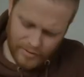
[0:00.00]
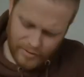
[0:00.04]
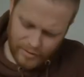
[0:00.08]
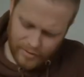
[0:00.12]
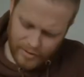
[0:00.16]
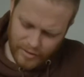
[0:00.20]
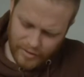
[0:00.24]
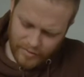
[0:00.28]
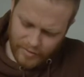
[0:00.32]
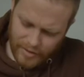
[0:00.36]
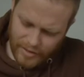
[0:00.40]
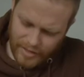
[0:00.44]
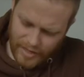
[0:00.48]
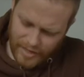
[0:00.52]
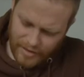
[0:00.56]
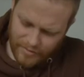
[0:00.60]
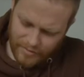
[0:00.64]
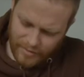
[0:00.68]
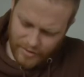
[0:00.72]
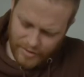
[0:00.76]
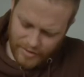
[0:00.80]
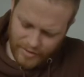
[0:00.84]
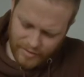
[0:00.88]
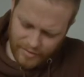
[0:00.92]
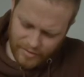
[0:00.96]
so they have
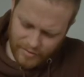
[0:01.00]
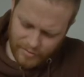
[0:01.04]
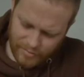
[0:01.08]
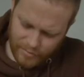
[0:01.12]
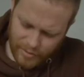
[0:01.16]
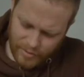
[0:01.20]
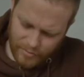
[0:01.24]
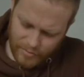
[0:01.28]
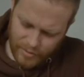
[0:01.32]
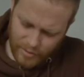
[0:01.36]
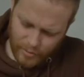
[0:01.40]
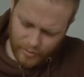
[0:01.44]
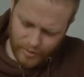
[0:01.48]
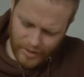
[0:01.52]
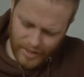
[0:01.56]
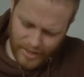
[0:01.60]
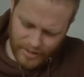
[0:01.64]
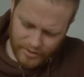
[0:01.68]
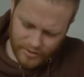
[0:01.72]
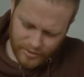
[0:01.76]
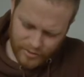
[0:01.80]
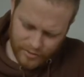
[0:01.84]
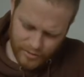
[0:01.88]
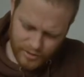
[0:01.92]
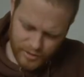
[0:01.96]
3mm
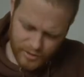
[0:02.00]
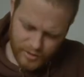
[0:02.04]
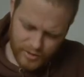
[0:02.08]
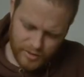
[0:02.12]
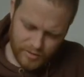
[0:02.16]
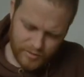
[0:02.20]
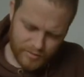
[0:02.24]
less cushion